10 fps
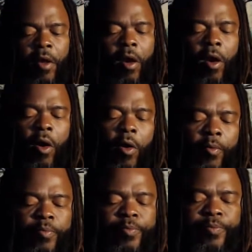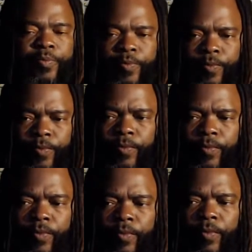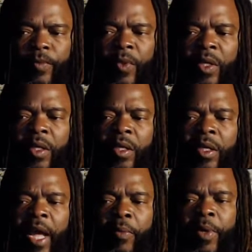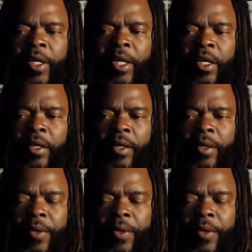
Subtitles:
Um, you're not really